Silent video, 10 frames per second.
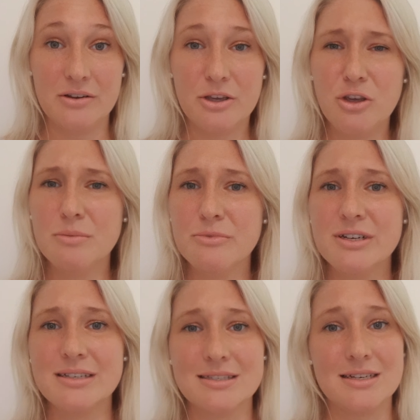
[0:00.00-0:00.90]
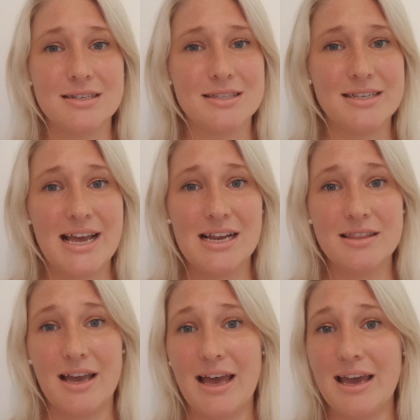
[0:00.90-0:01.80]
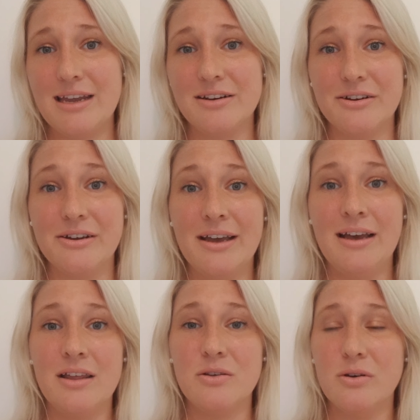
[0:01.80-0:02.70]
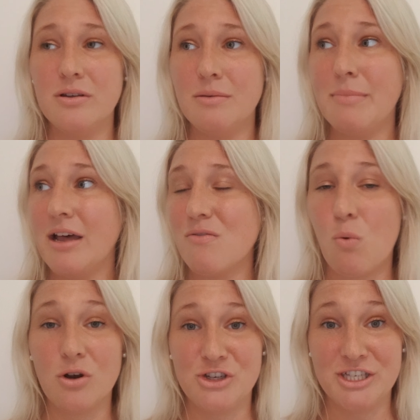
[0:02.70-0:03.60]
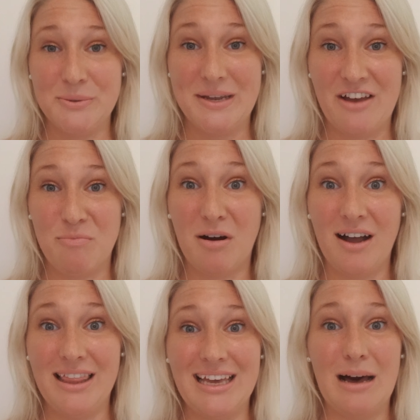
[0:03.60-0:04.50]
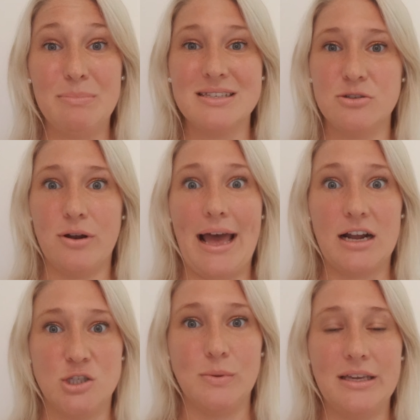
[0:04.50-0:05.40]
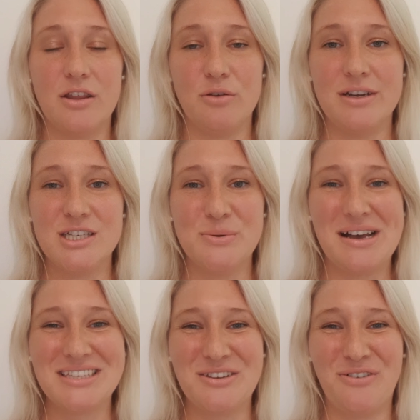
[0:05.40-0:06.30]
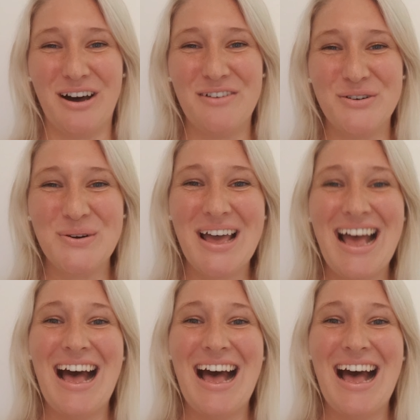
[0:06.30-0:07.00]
humor. It doesn't understand that, hey, the amount of washing that we have piling up is not actually a threat to our survival.